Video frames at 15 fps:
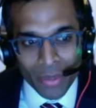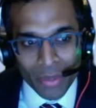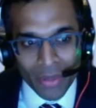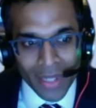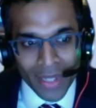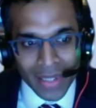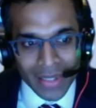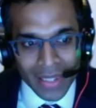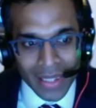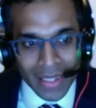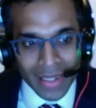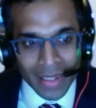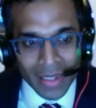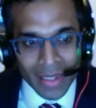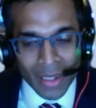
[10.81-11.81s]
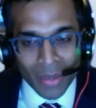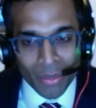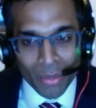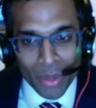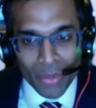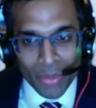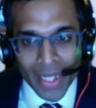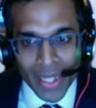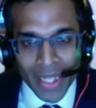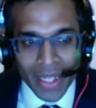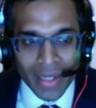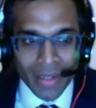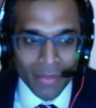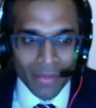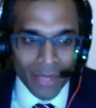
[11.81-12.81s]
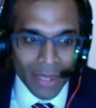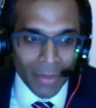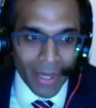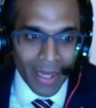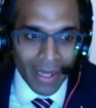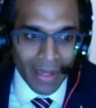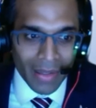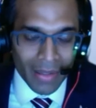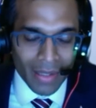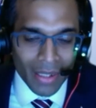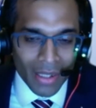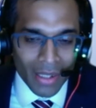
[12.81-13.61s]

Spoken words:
Professor Maria Ribal,